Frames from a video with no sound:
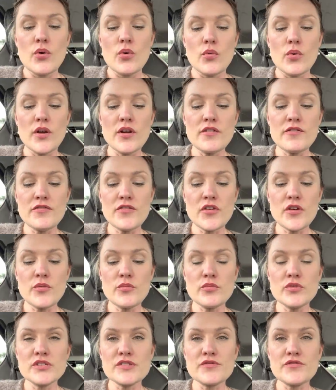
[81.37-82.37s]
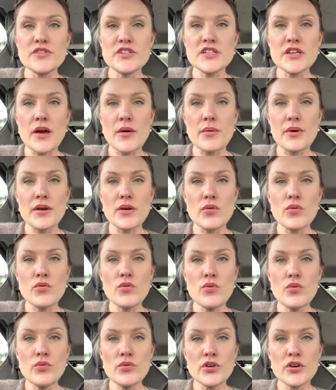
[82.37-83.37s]
One of them was videoing
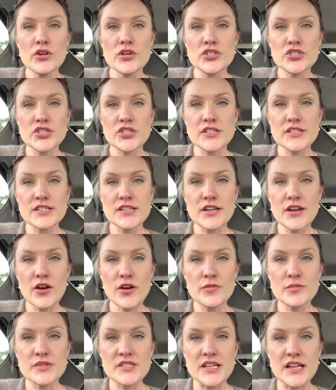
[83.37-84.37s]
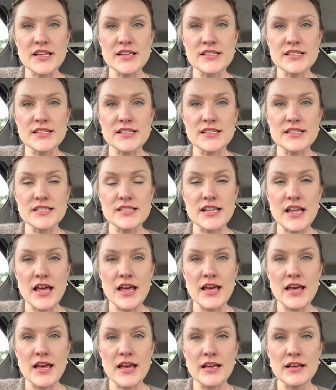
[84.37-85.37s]
all the cushions in HomeSense and
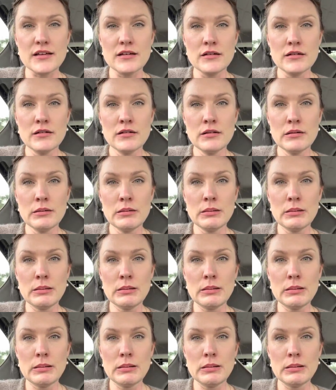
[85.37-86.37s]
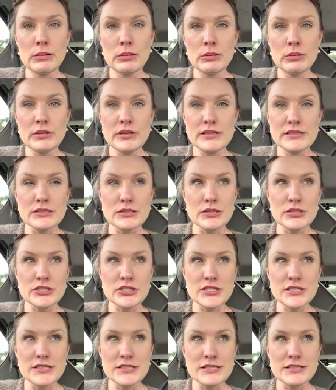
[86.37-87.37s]
saying, oh, all these
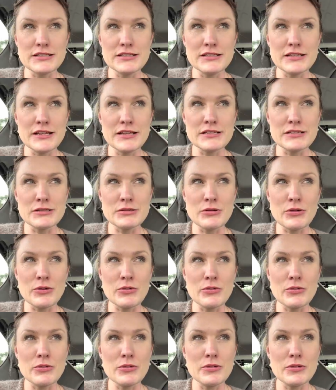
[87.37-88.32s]
cushions and there's not